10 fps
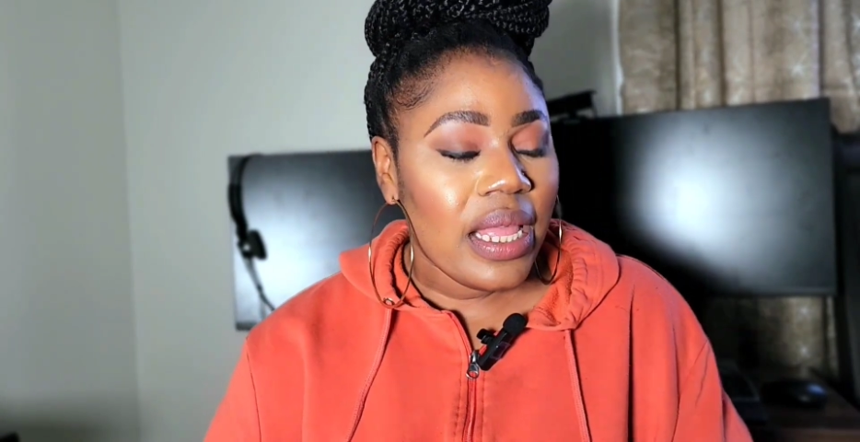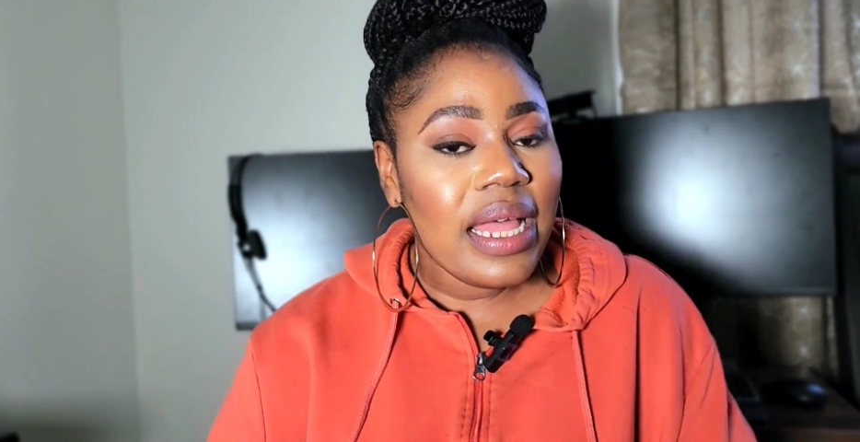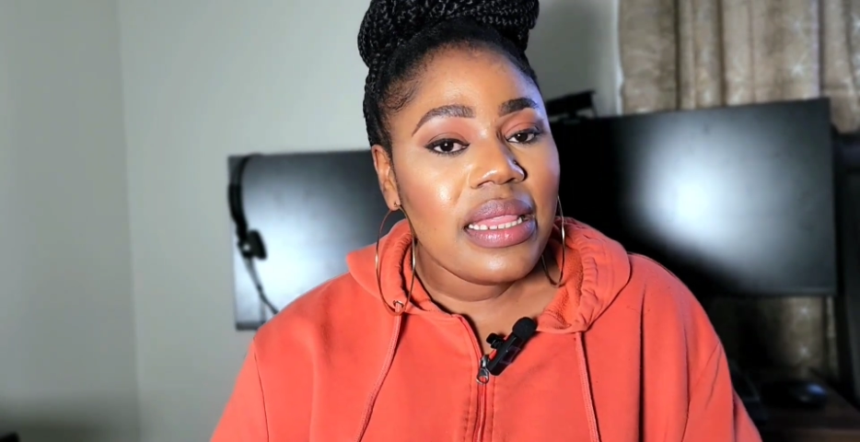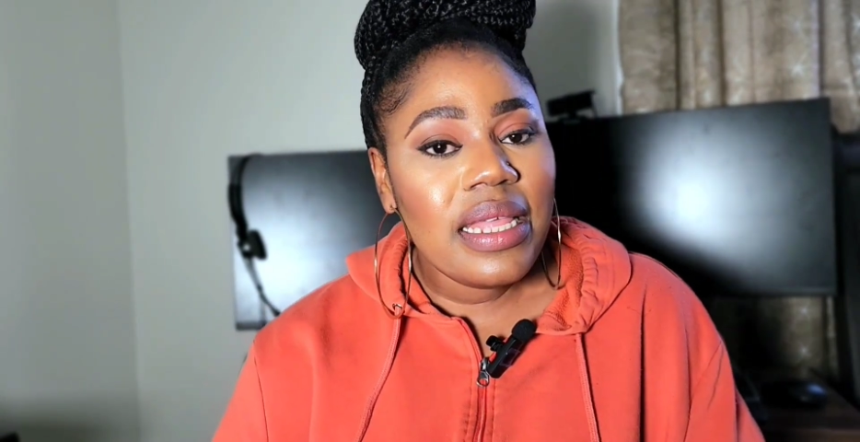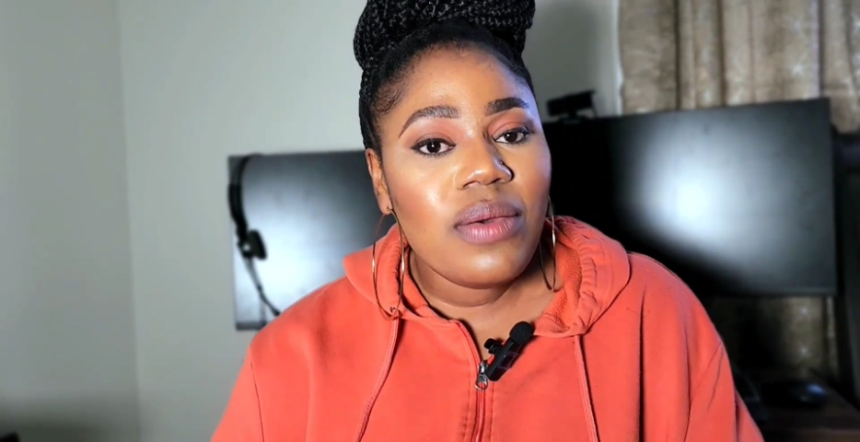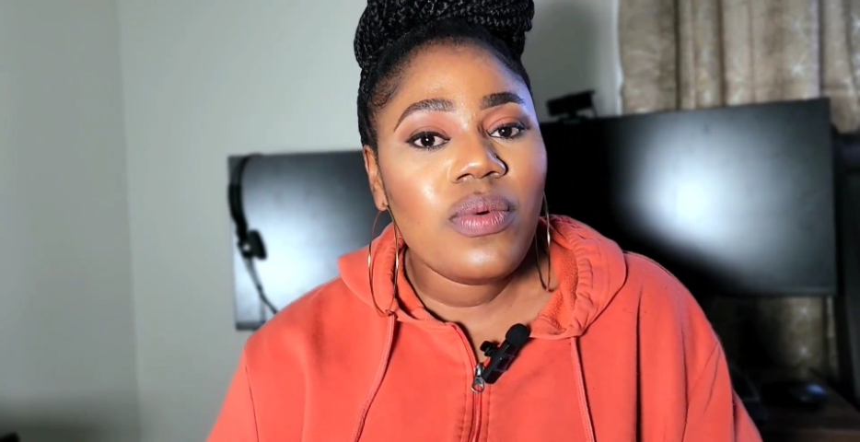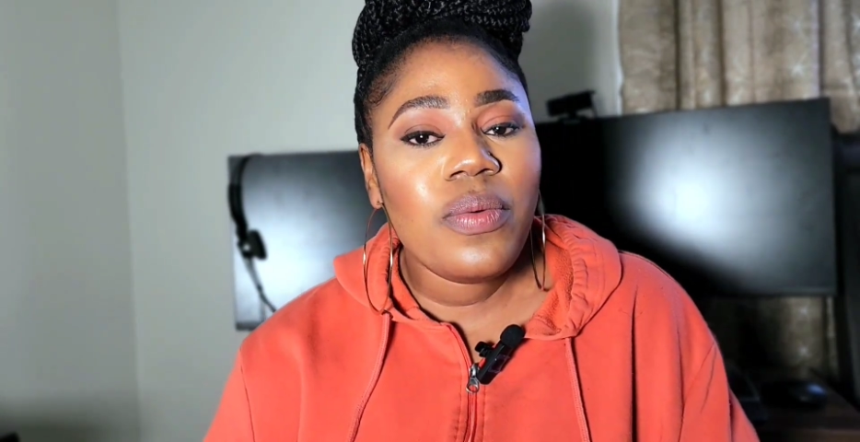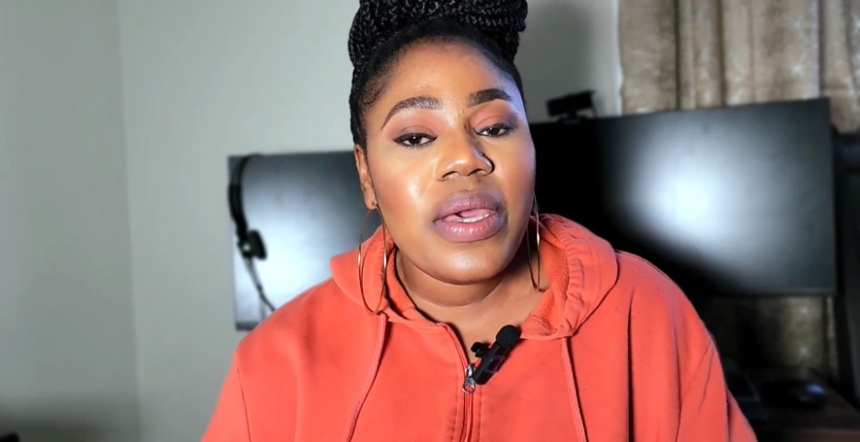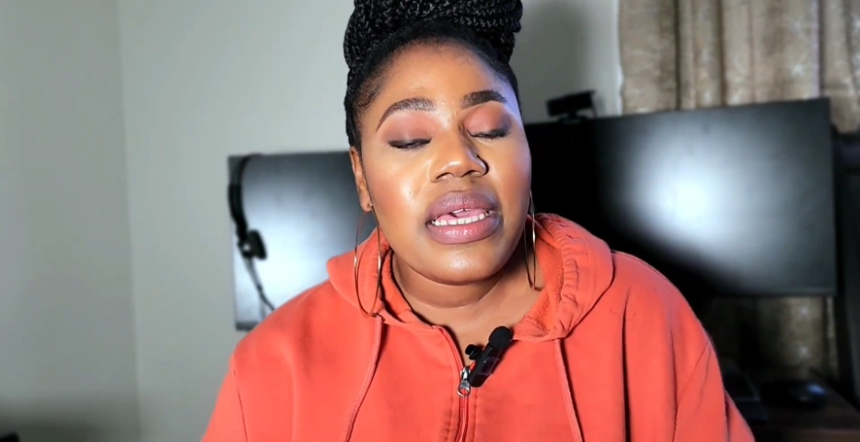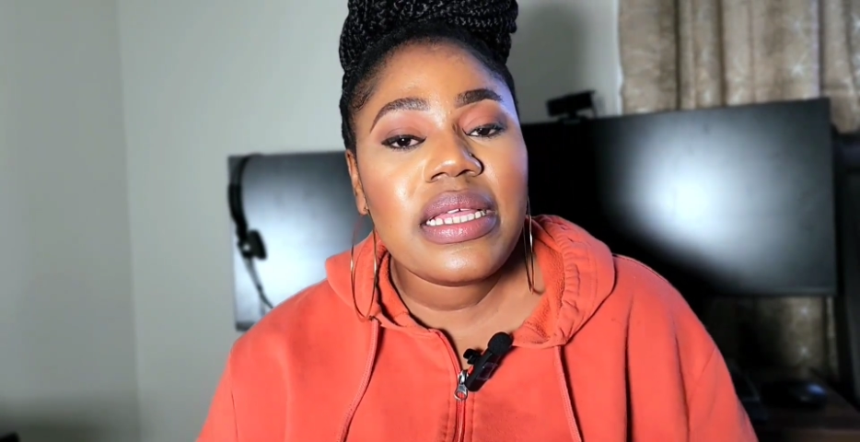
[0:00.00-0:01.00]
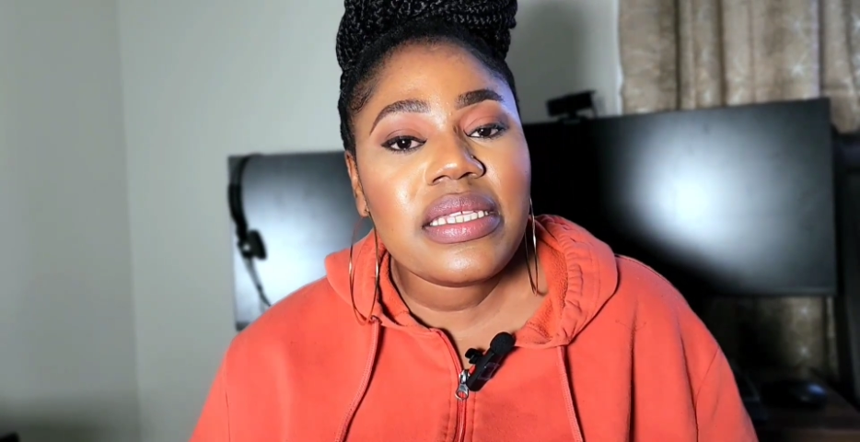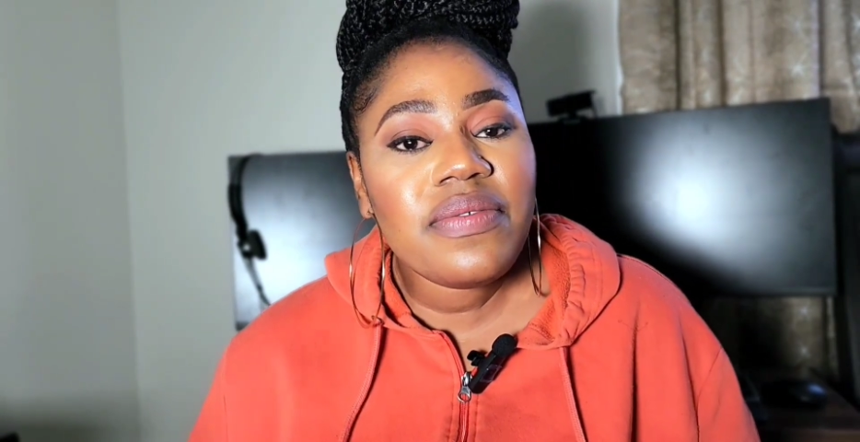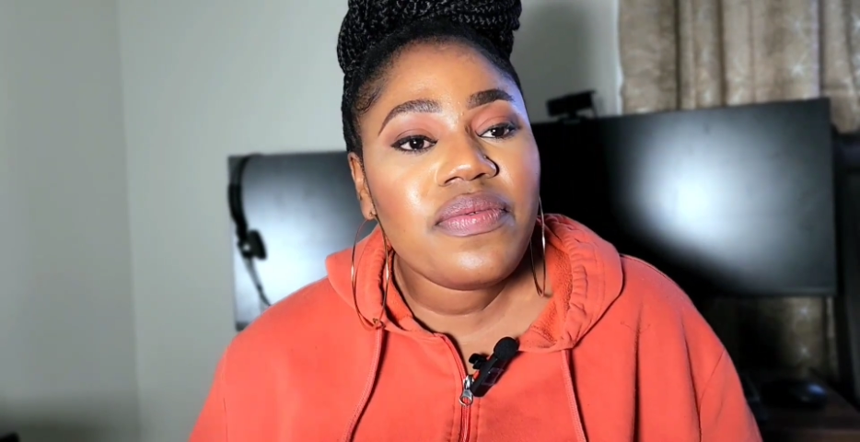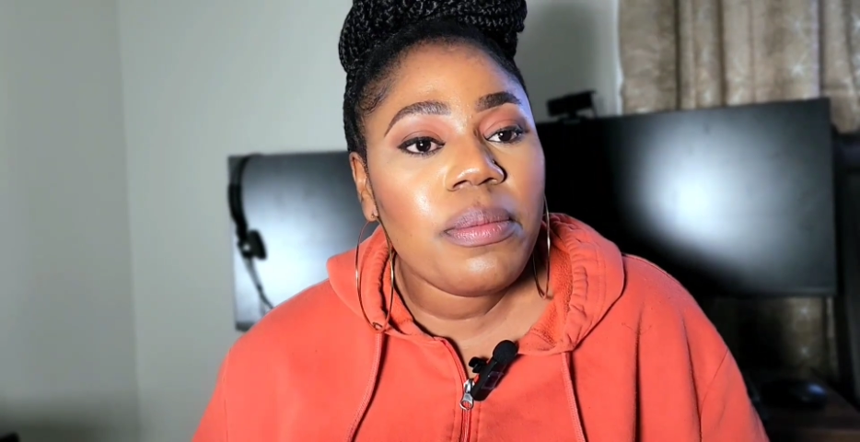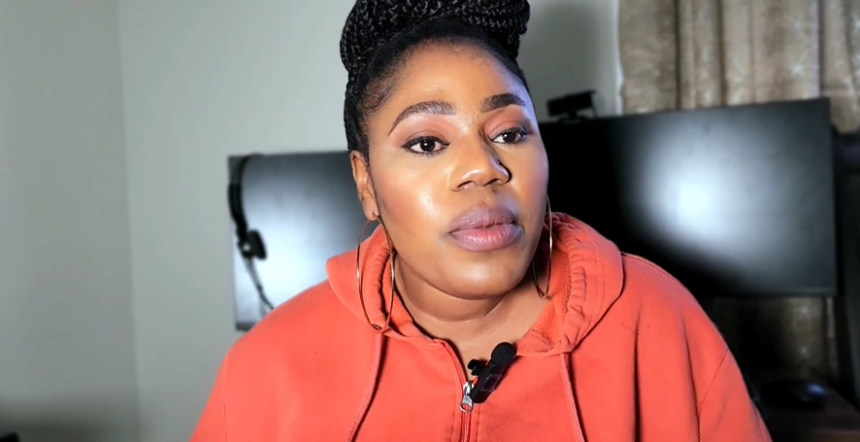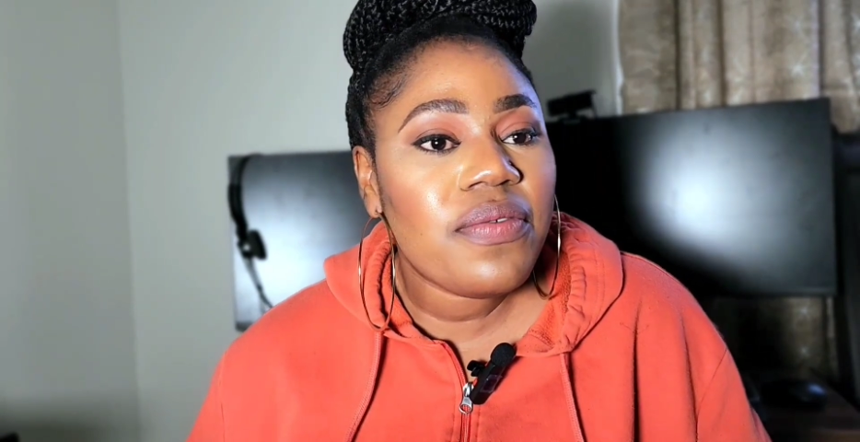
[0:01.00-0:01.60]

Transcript: And then we were eating from